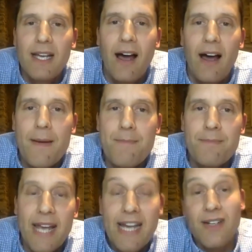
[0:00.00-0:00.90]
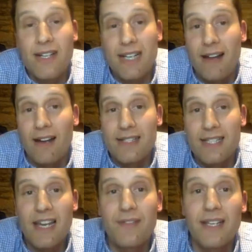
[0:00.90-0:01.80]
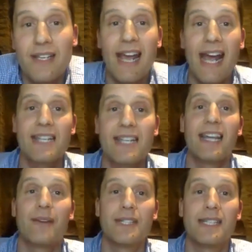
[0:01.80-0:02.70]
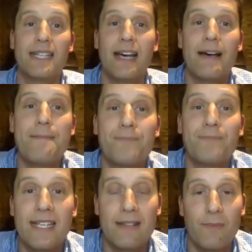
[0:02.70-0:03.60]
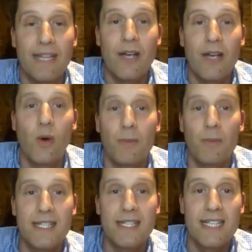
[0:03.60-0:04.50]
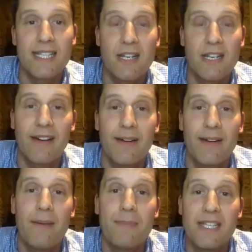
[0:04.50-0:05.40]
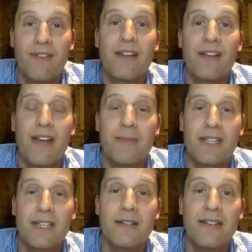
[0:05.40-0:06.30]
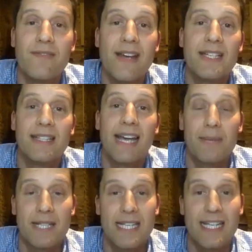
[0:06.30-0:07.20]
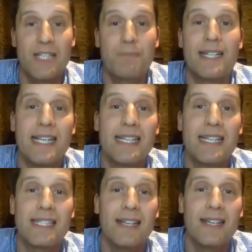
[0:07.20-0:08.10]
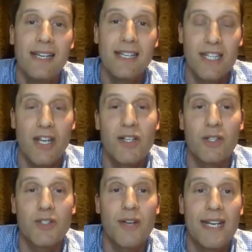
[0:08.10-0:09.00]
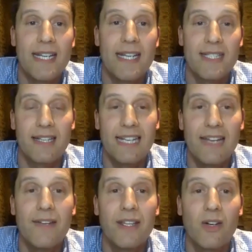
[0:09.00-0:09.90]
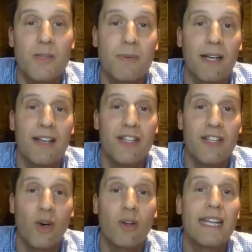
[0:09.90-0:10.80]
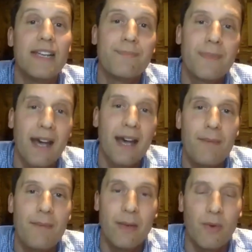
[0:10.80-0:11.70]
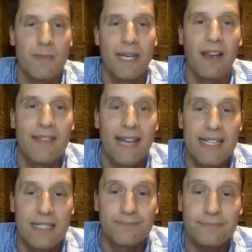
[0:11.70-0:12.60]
um, interest, I, I, discovered the other day actually that was um, it, it, they call them residencies in America uh, because a very famous surgeon invented that because he expected his surgical trainees to live in the hospital and not leave, um, and it was a bit like that.